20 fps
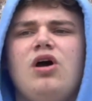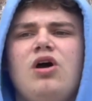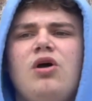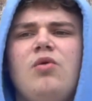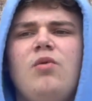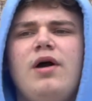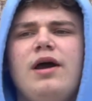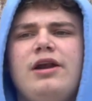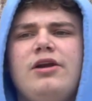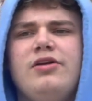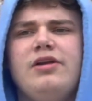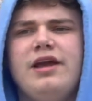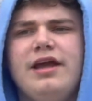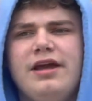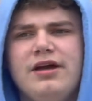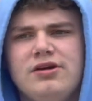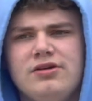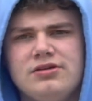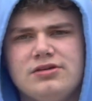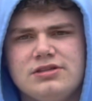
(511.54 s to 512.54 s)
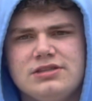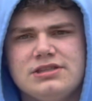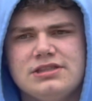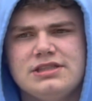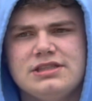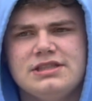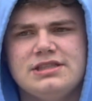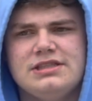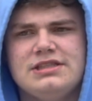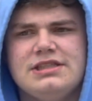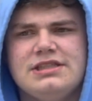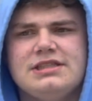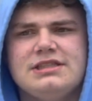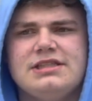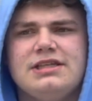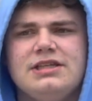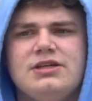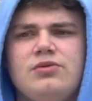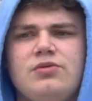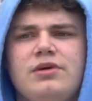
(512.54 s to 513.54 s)
wider nails,
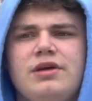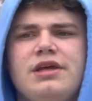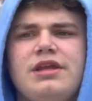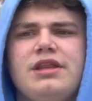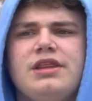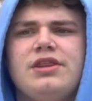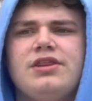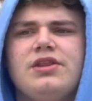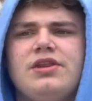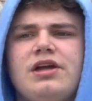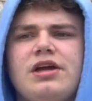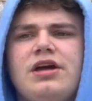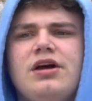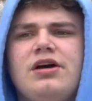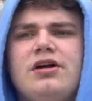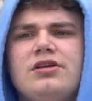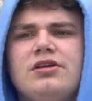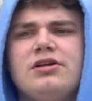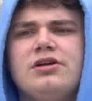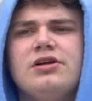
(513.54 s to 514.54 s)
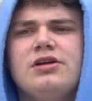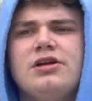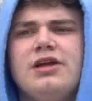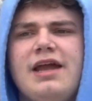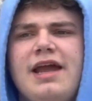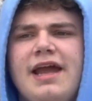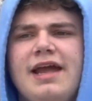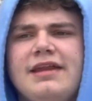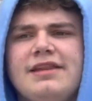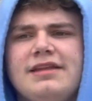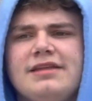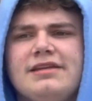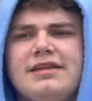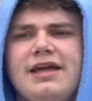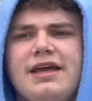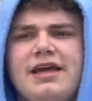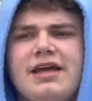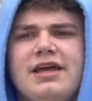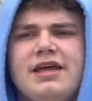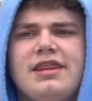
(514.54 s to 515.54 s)
consistent with the color and the
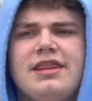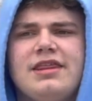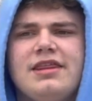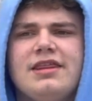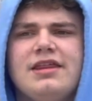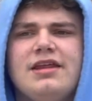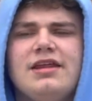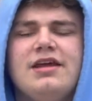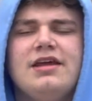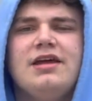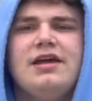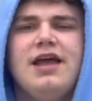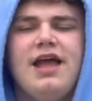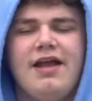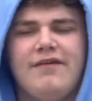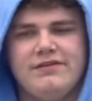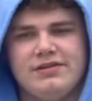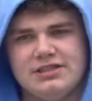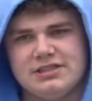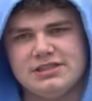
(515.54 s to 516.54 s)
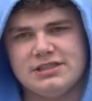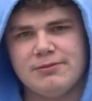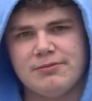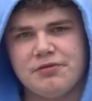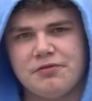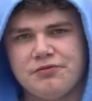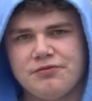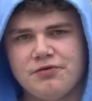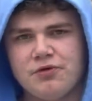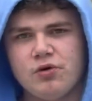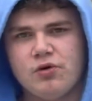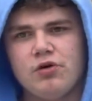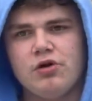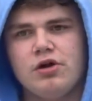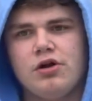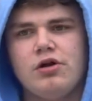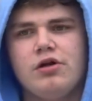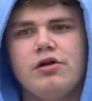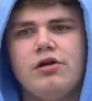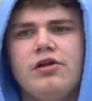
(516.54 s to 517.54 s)
length. Evidence number
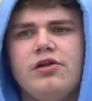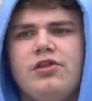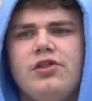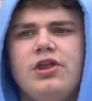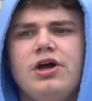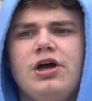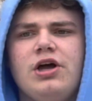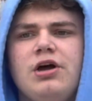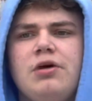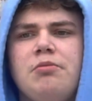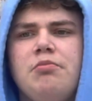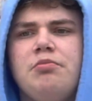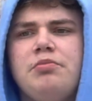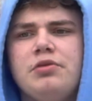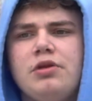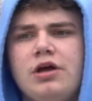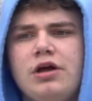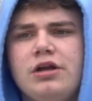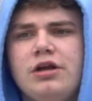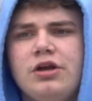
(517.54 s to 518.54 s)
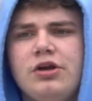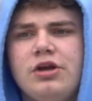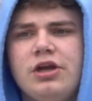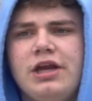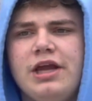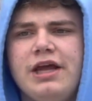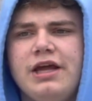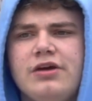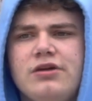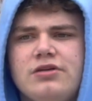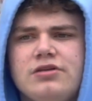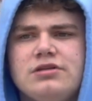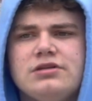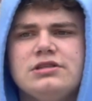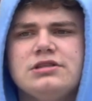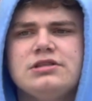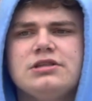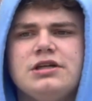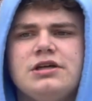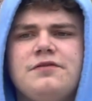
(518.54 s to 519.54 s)
4, the blood under
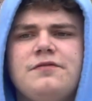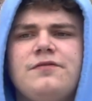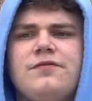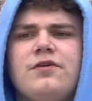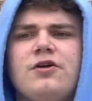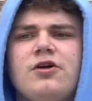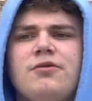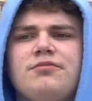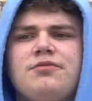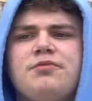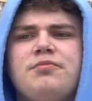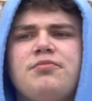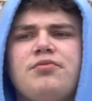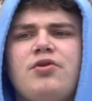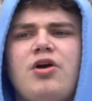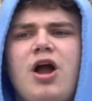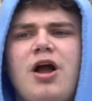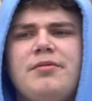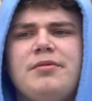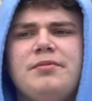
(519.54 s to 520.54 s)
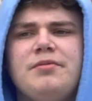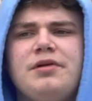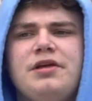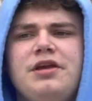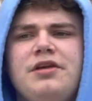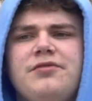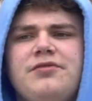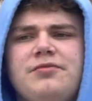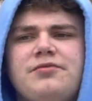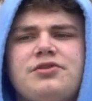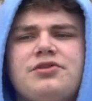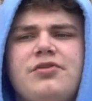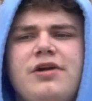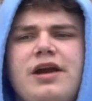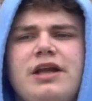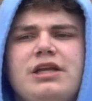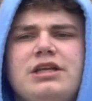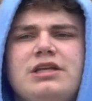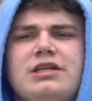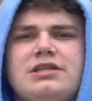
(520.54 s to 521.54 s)
nails, confirmed probably from
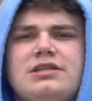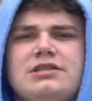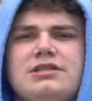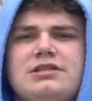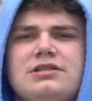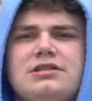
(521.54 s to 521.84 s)
scratches.